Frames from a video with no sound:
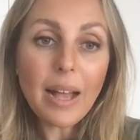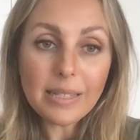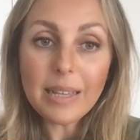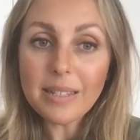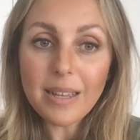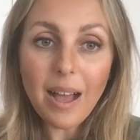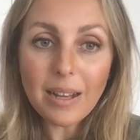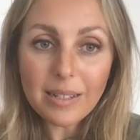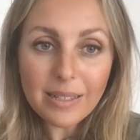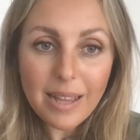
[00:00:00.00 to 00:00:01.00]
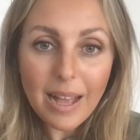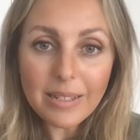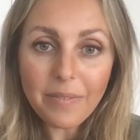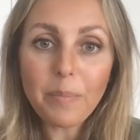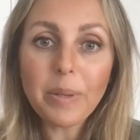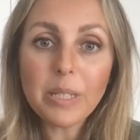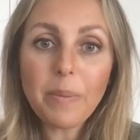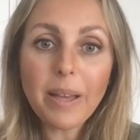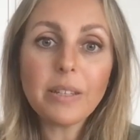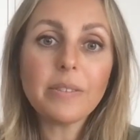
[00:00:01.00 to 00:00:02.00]
I seek to understand different
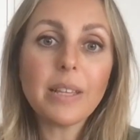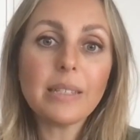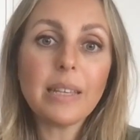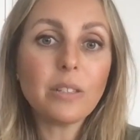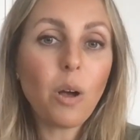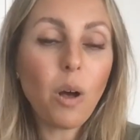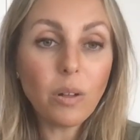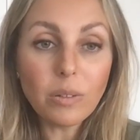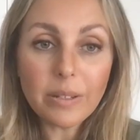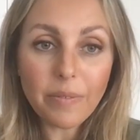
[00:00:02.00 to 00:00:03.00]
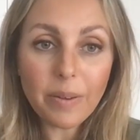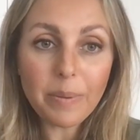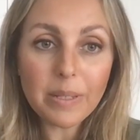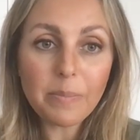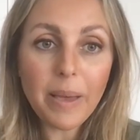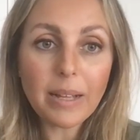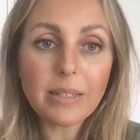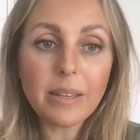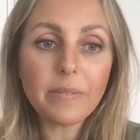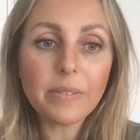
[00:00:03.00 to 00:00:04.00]
perspectives. I seek to hold different
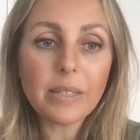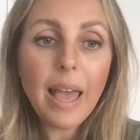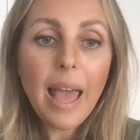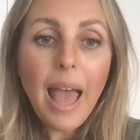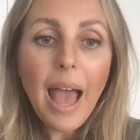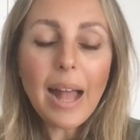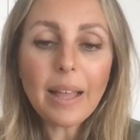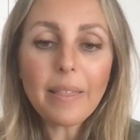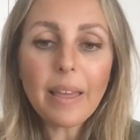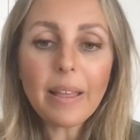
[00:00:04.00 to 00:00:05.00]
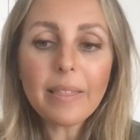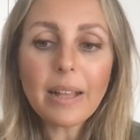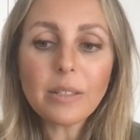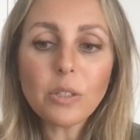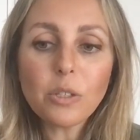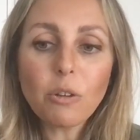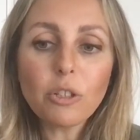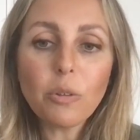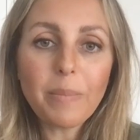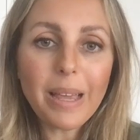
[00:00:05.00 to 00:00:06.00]
perspectives. And I think that
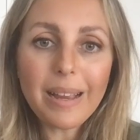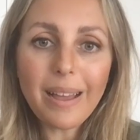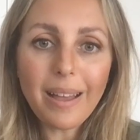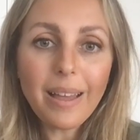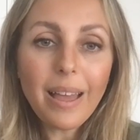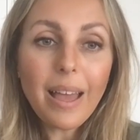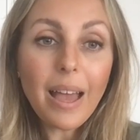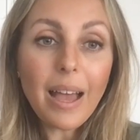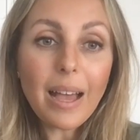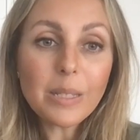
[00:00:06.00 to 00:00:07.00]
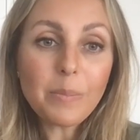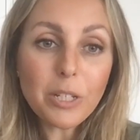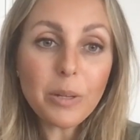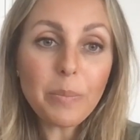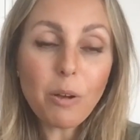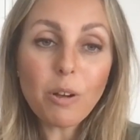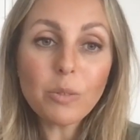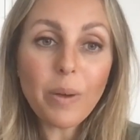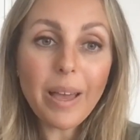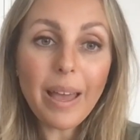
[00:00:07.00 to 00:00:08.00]
social media, especially
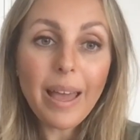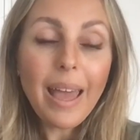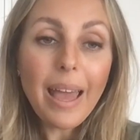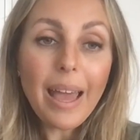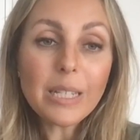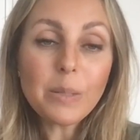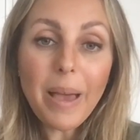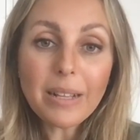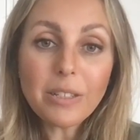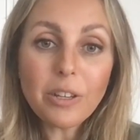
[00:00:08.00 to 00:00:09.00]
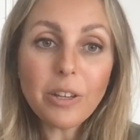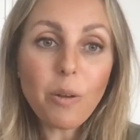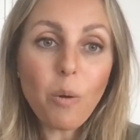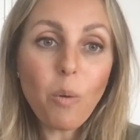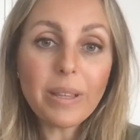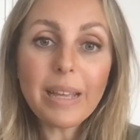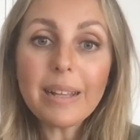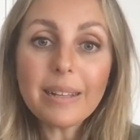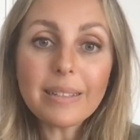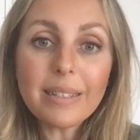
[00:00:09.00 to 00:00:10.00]
because we're expected or
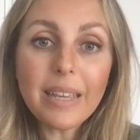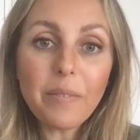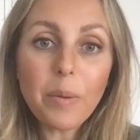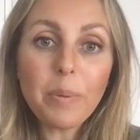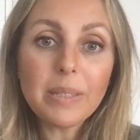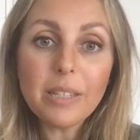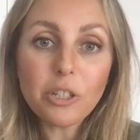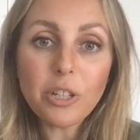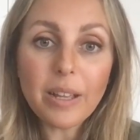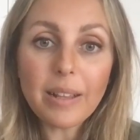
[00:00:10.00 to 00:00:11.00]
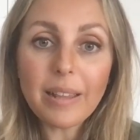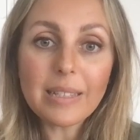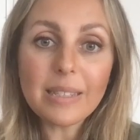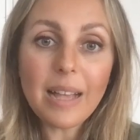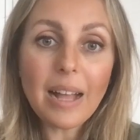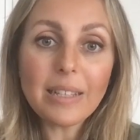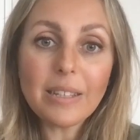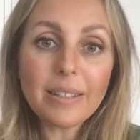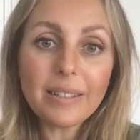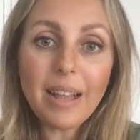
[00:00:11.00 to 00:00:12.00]
needed to give a position that's
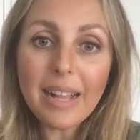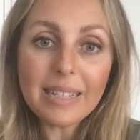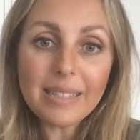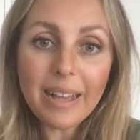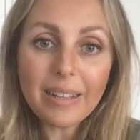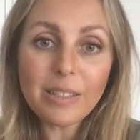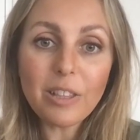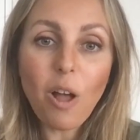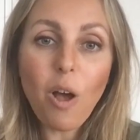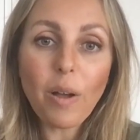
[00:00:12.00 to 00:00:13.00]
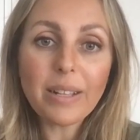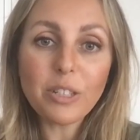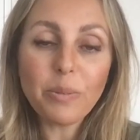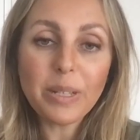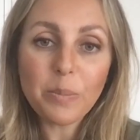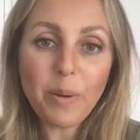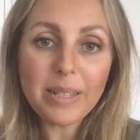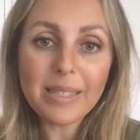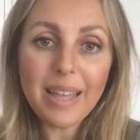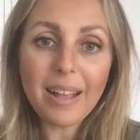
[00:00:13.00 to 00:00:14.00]
under 90 seconds long and to
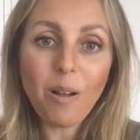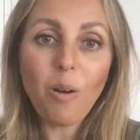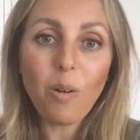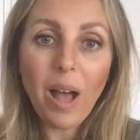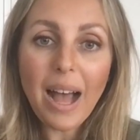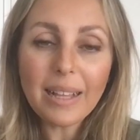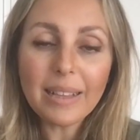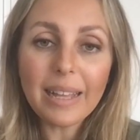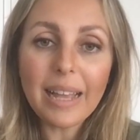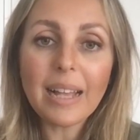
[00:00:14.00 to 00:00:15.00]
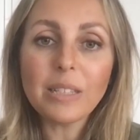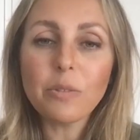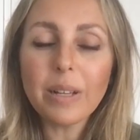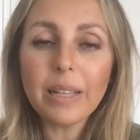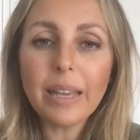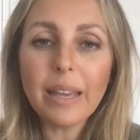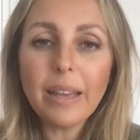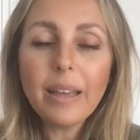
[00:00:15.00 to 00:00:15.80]
express that wholeheartedly, it's really